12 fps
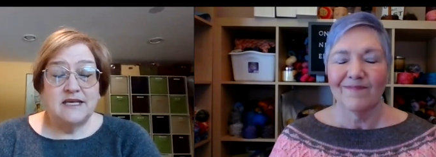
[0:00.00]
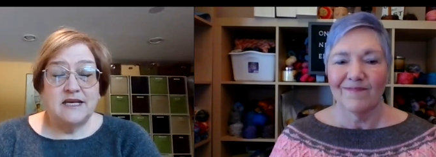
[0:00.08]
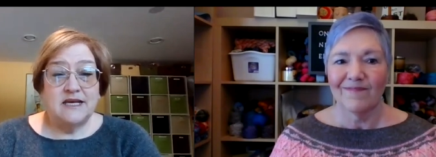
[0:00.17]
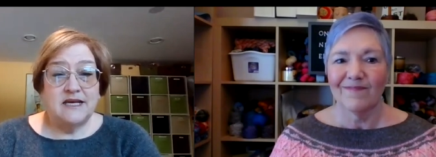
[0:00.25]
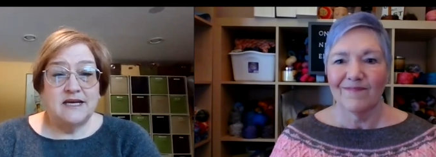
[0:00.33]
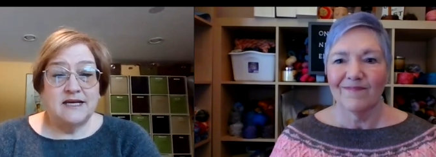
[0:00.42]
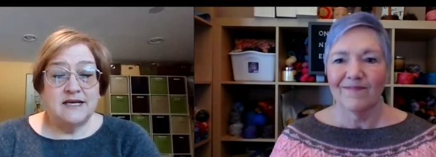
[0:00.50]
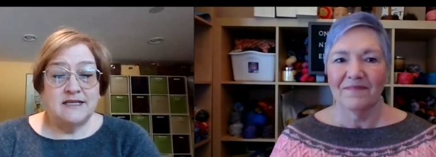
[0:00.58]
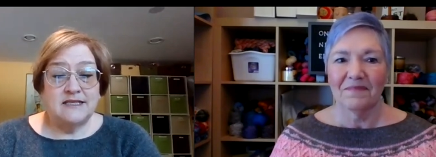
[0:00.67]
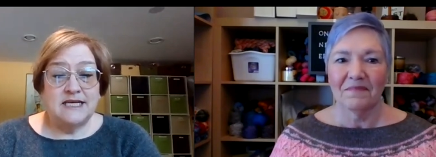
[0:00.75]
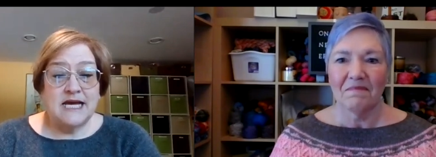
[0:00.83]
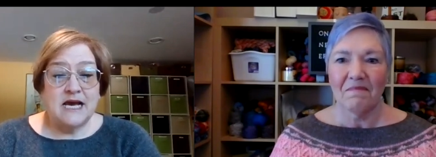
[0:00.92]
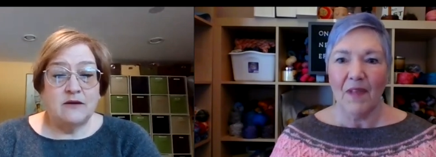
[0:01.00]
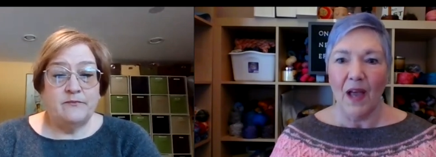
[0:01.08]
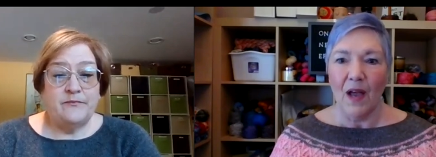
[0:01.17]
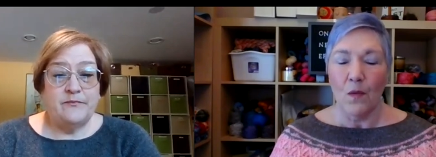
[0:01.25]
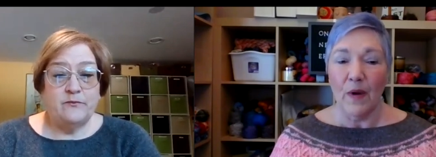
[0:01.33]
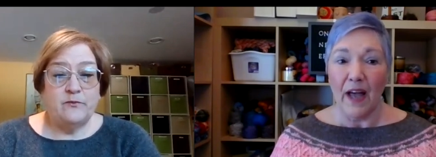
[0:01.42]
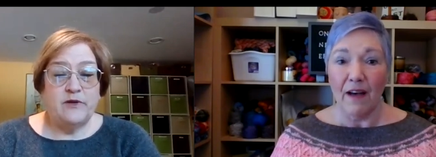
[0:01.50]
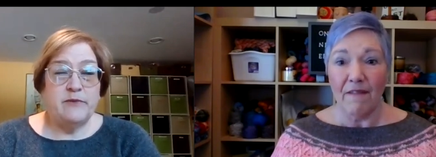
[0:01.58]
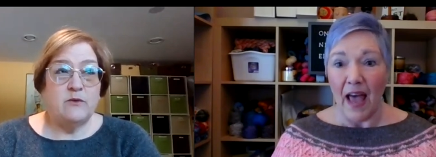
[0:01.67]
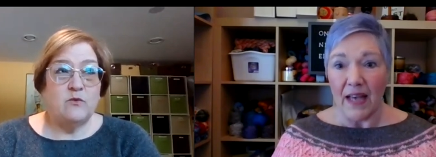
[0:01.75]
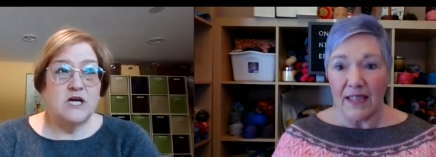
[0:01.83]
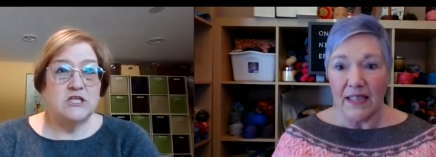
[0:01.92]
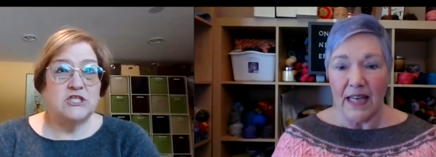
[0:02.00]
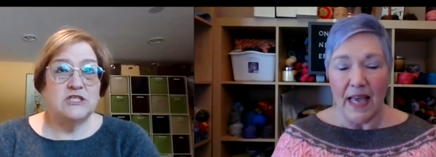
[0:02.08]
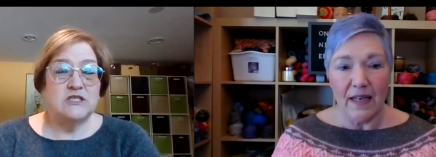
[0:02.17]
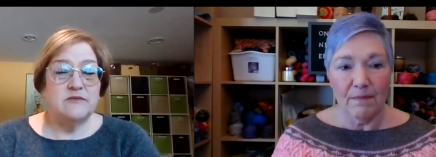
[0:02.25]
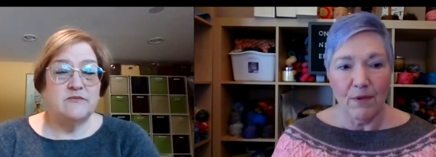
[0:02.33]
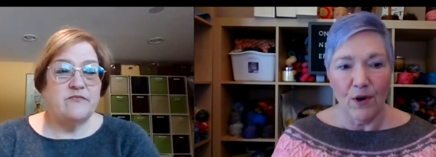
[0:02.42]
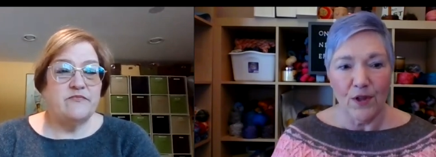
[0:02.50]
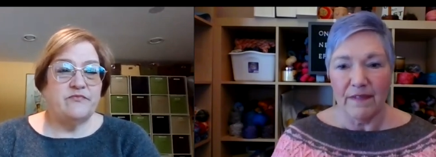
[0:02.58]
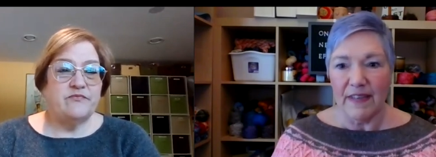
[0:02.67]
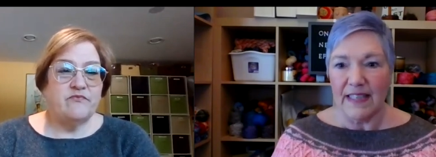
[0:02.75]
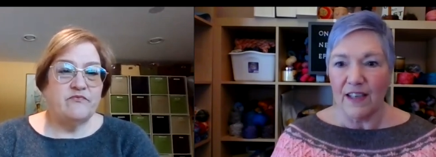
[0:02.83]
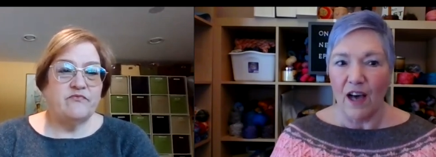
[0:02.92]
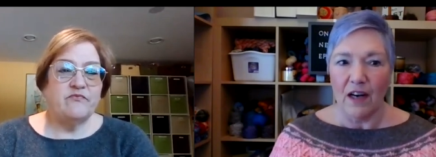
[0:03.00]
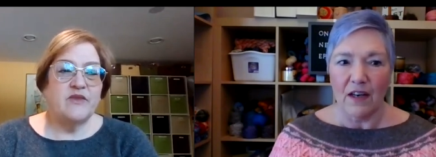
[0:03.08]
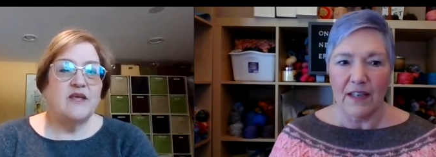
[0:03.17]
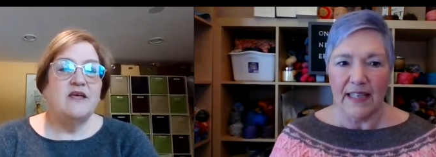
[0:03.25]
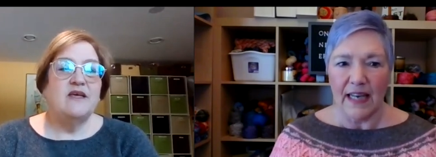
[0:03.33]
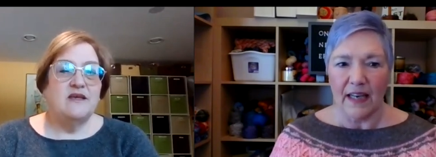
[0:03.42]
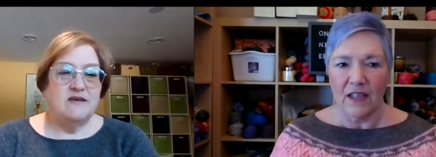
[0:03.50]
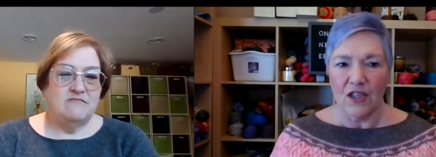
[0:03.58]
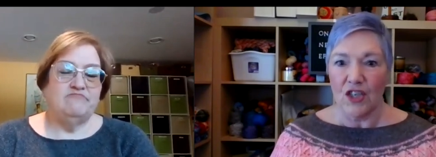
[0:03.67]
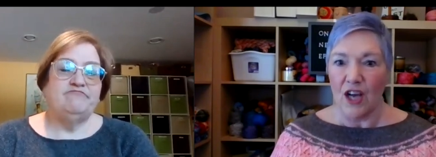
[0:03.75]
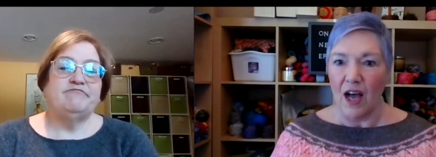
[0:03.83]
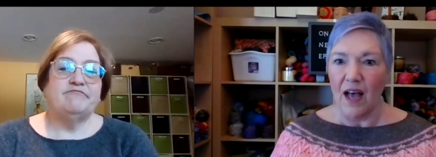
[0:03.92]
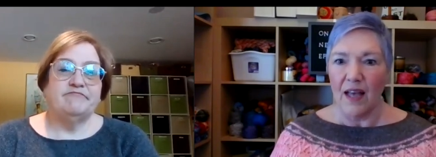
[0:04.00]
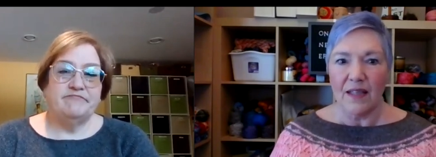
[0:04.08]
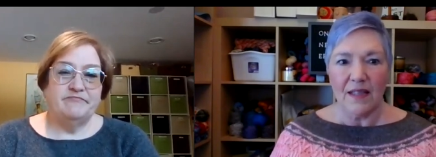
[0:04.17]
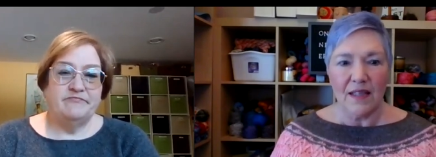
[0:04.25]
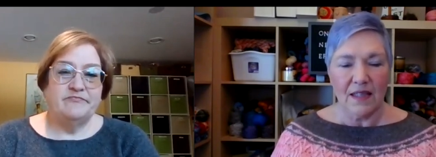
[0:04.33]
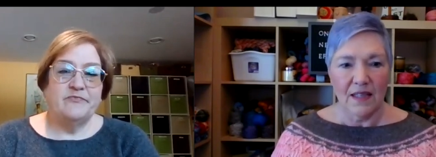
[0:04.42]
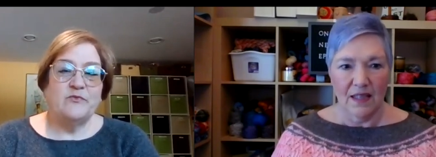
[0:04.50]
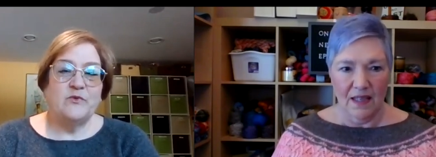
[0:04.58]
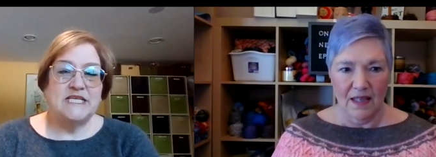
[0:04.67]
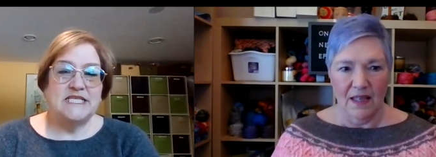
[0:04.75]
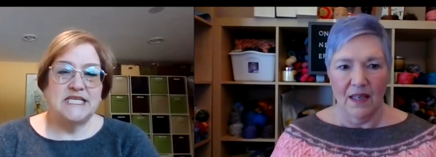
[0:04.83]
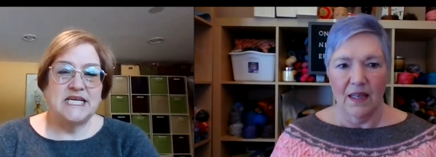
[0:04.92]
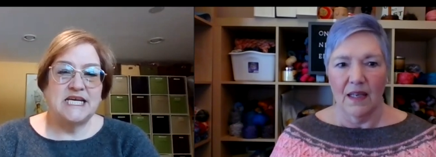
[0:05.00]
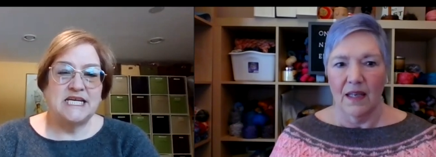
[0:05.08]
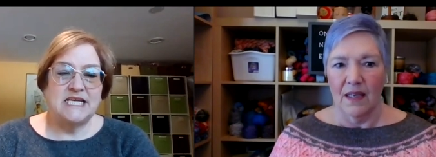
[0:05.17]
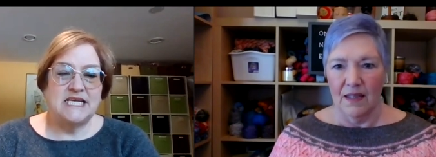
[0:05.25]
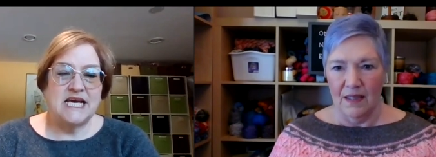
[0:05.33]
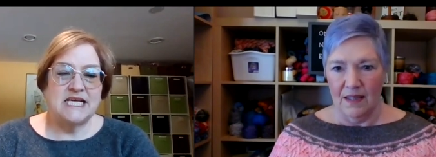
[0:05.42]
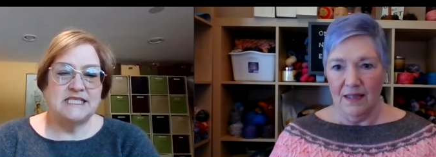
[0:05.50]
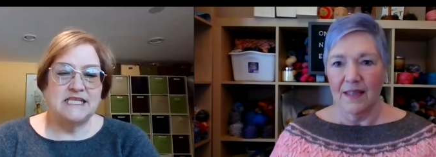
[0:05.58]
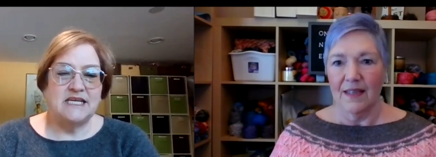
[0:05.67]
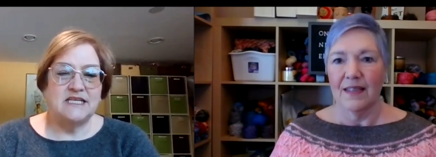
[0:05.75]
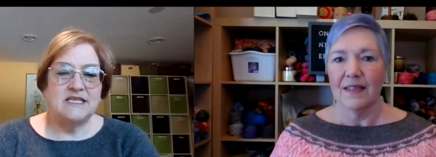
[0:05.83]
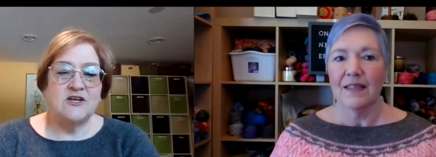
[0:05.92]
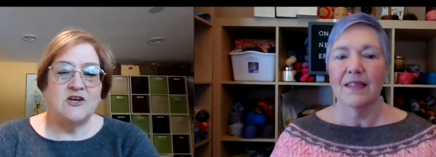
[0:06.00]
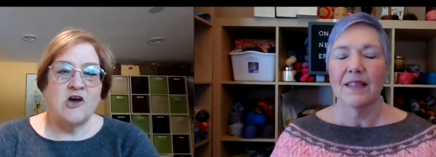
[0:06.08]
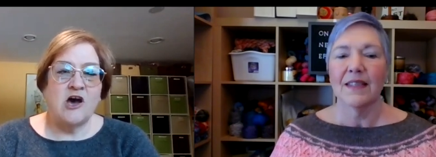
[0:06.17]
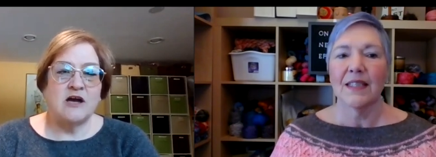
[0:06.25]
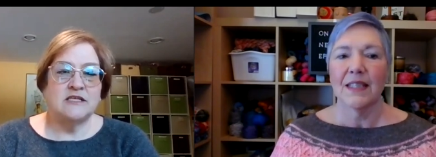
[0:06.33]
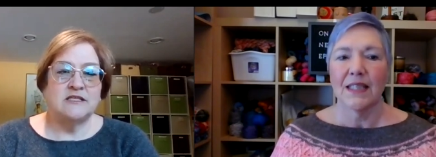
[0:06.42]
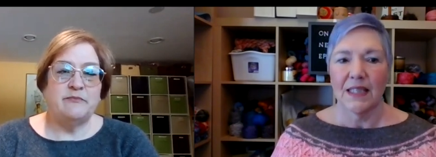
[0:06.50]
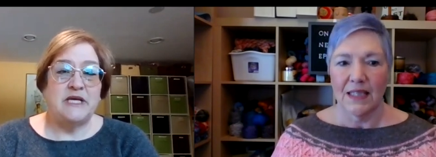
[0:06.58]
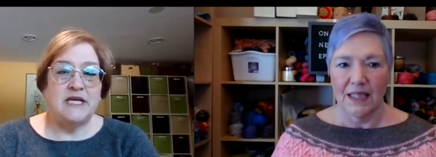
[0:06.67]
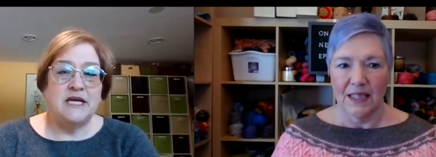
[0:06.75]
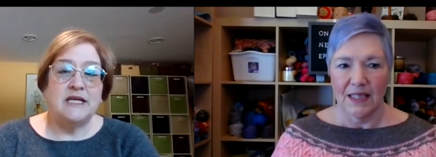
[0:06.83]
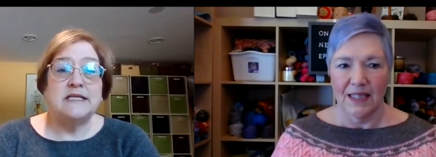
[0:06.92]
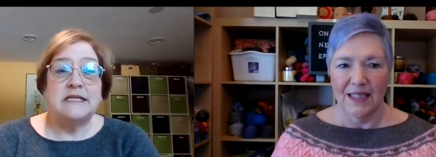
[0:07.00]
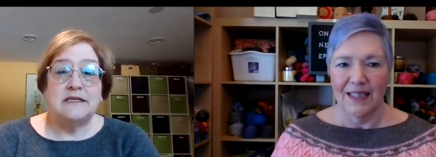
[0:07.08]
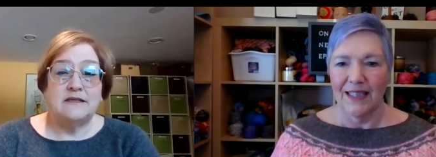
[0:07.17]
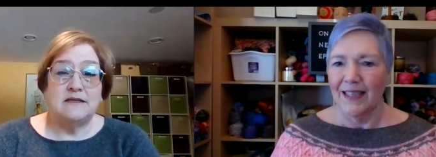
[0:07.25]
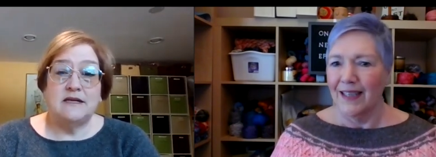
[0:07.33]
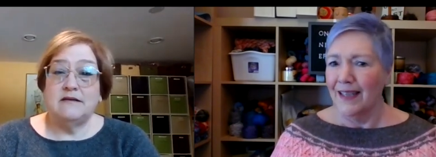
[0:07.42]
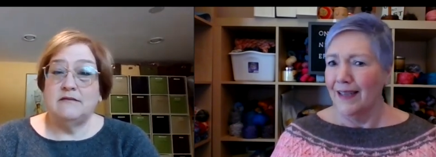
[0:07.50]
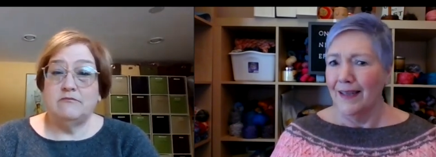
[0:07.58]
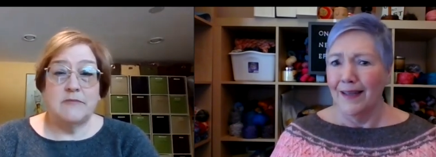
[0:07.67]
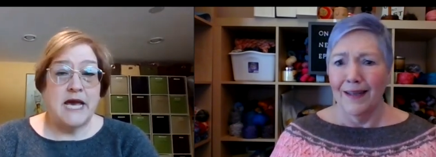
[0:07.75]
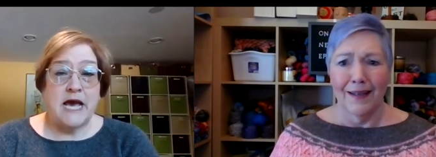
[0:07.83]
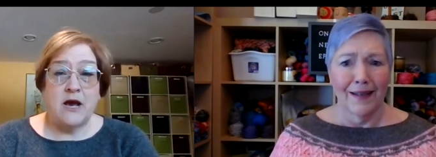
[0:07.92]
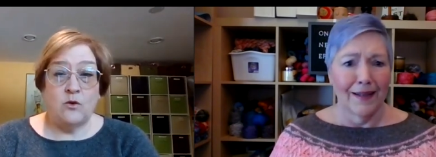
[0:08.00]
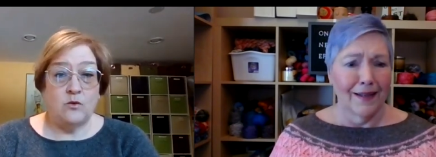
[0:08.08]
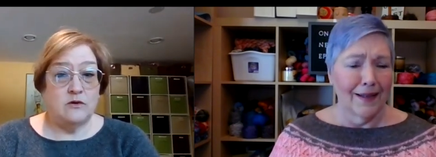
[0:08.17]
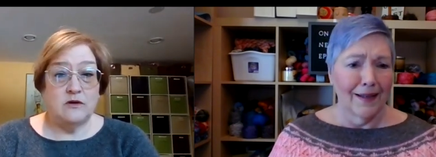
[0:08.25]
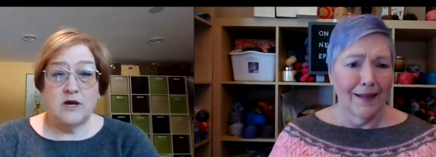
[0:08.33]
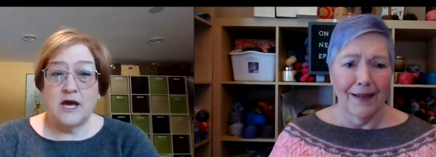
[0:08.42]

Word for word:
Speaker 1: And yeah, we got vaccinated. Both of us got our second shots. We did, yes, and it knocked me out.